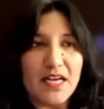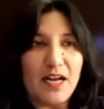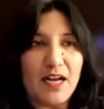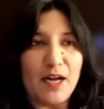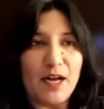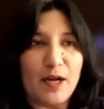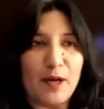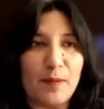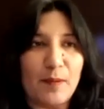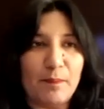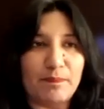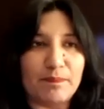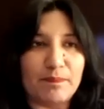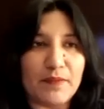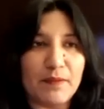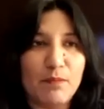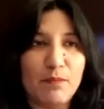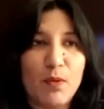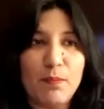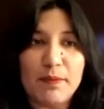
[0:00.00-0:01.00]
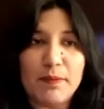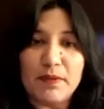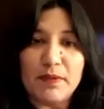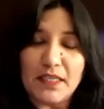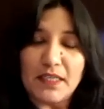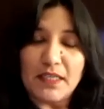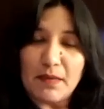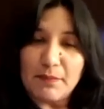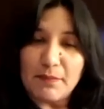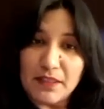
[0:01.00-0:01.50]
the more people
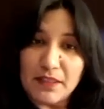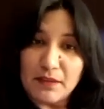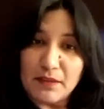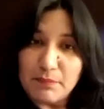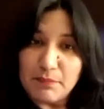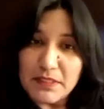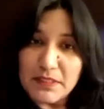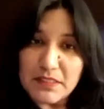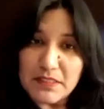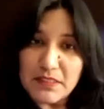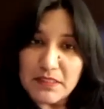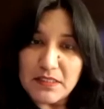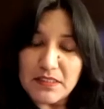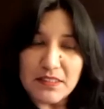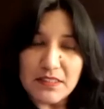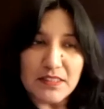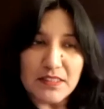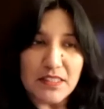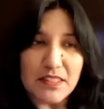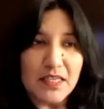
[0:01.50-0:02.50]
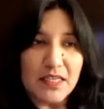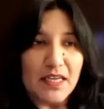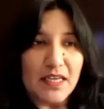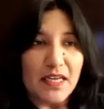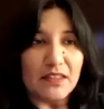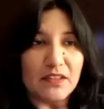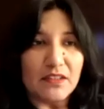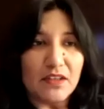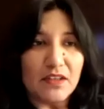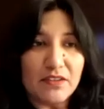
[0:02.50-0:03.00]
are coming in the business,
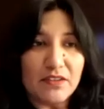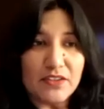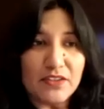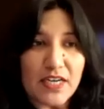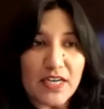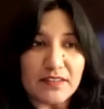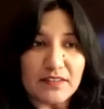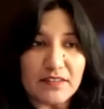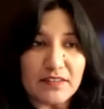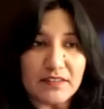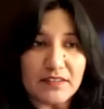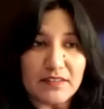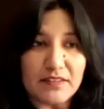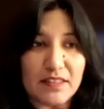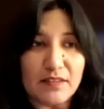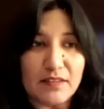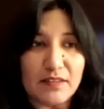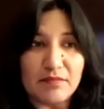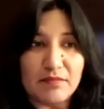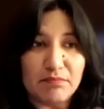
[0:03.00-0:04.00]
and contractors are